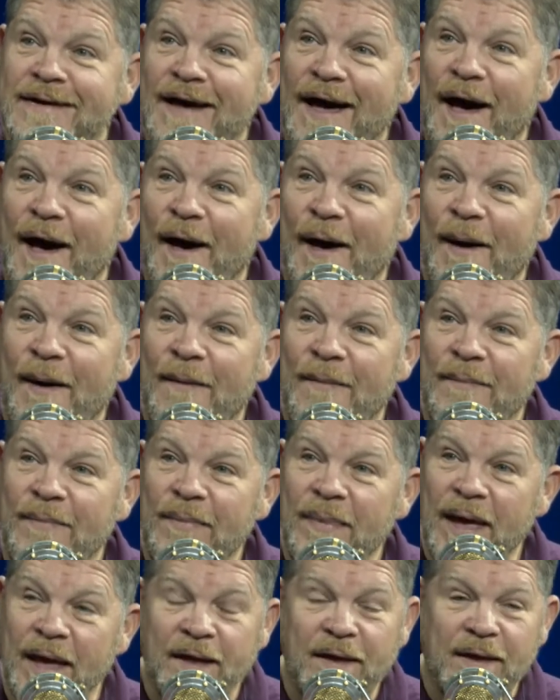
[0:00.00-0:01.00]

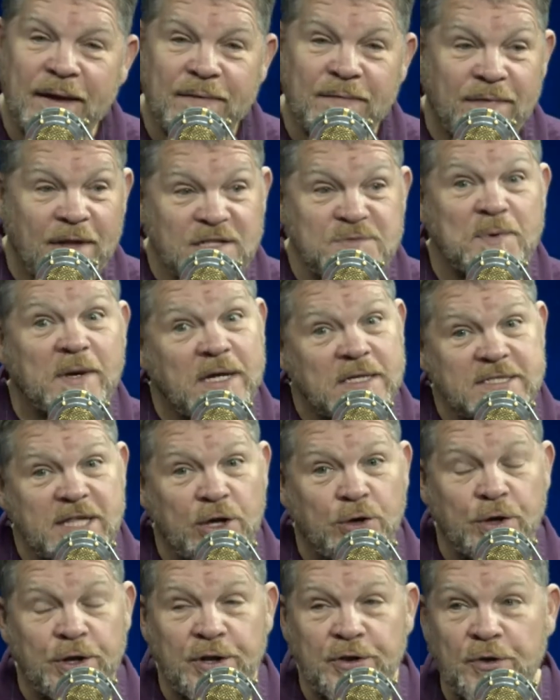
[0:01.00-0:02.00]
And that's because
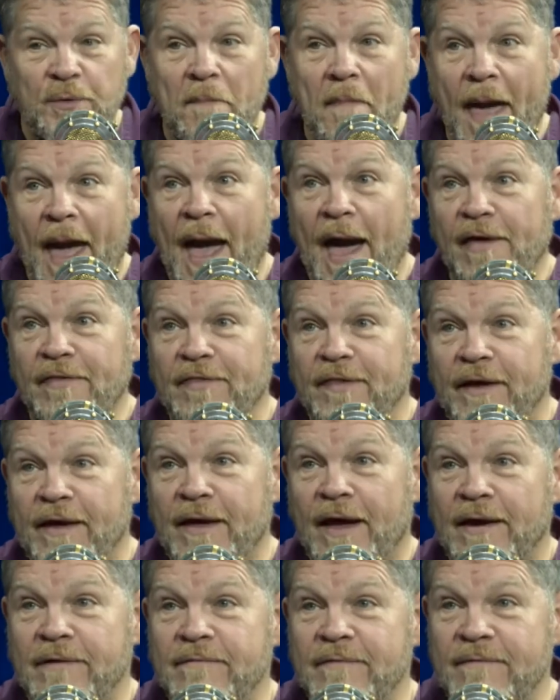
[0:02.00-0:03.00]
they couldn't do math and they
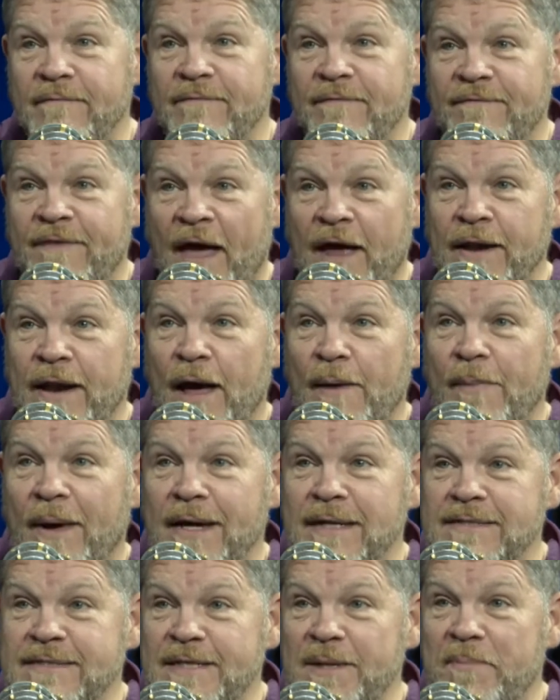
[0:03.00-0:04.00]
got found out
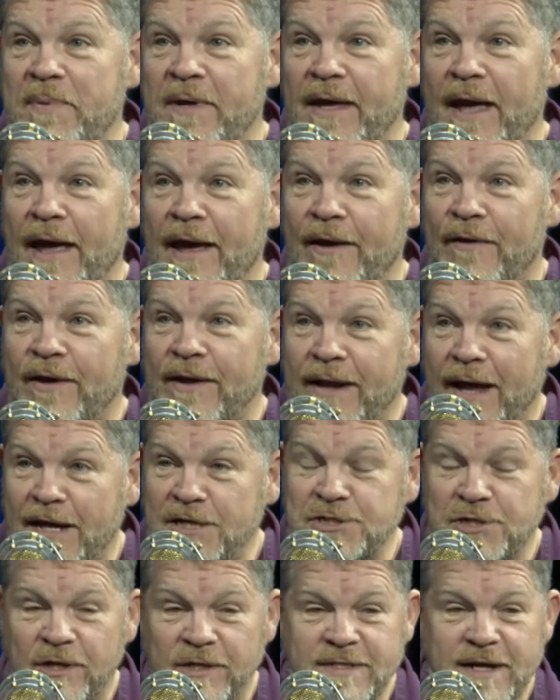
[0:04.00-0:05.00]
by a CPA on
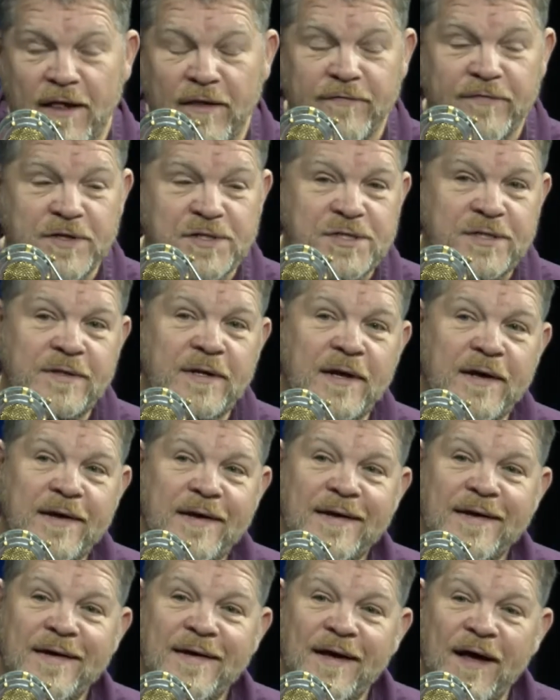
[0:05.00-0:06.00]
national television.
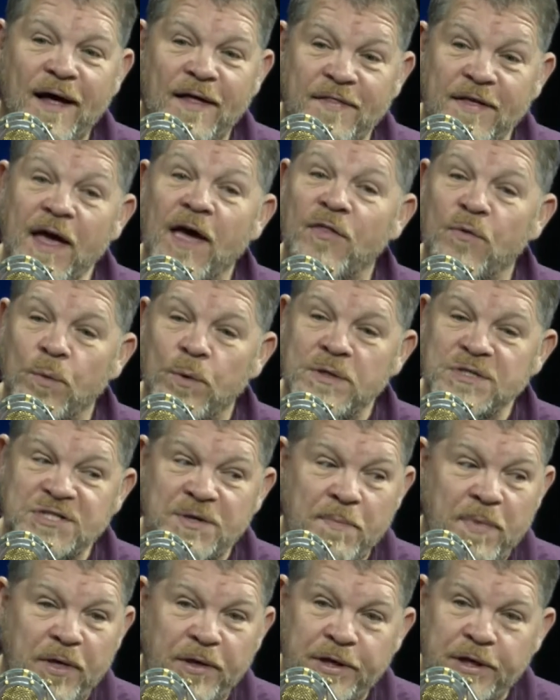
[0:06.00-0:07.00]
The other one is
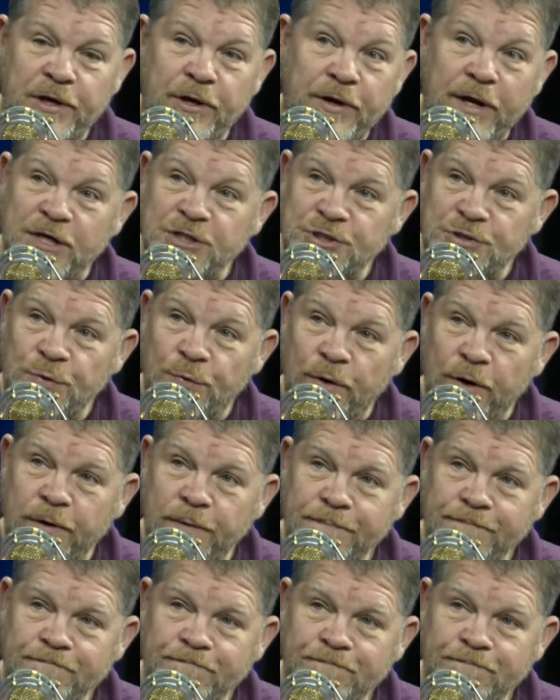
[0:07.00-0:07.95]
the Millionaire Next Door.